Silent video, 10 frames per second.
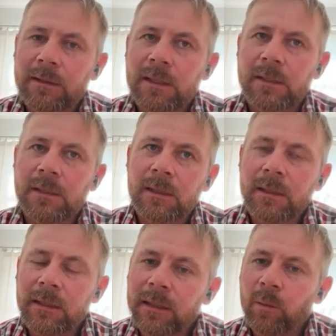she's still
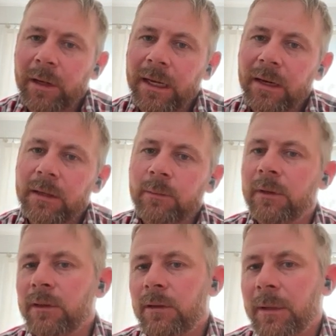a little wary
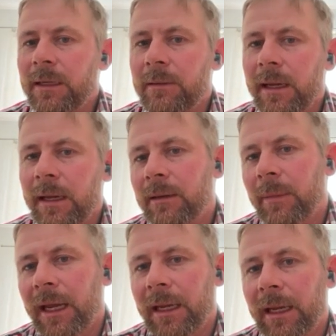with you being down the
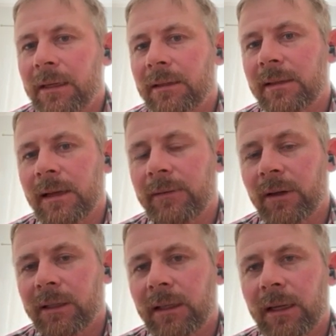back end and stuff
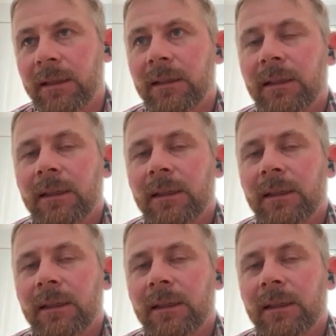like that.